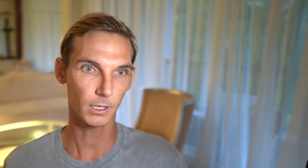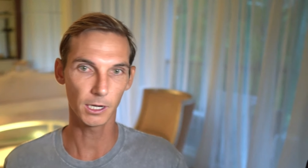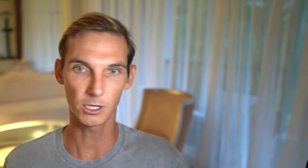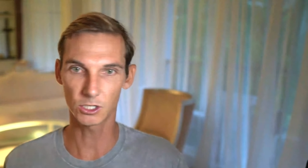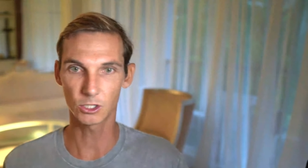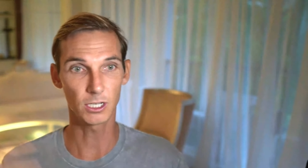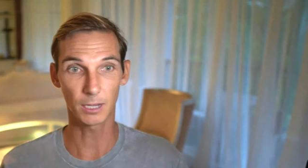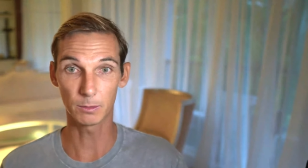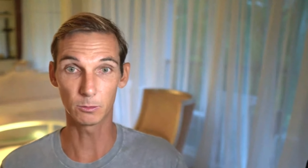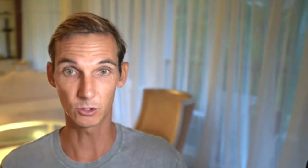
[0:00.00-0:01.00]
And I used to
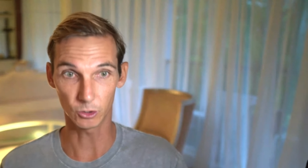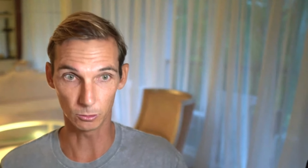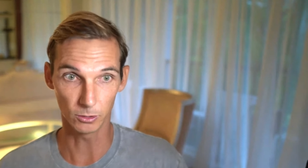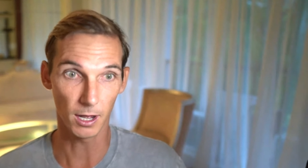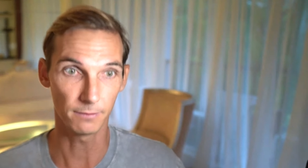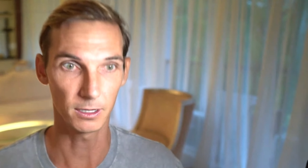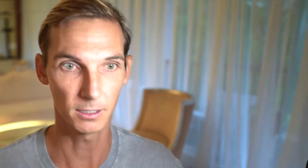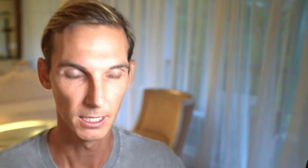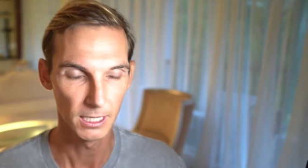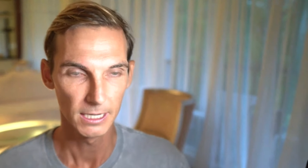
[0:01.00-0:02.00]
take people scuba diving
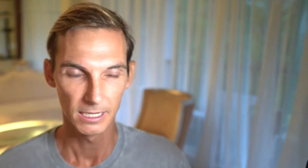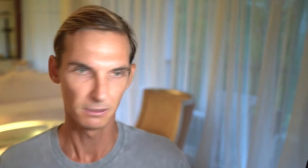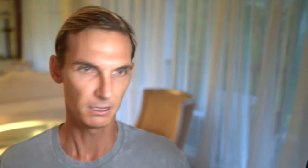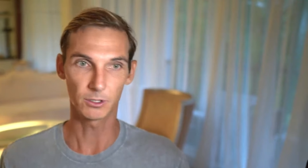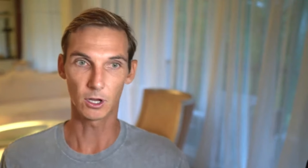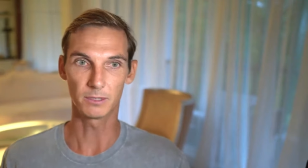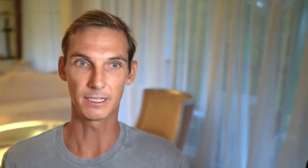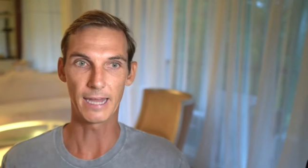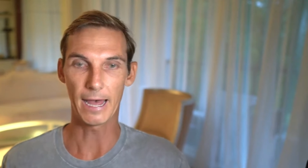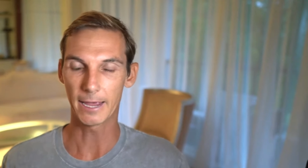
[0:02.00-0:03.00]
a couple of times a day.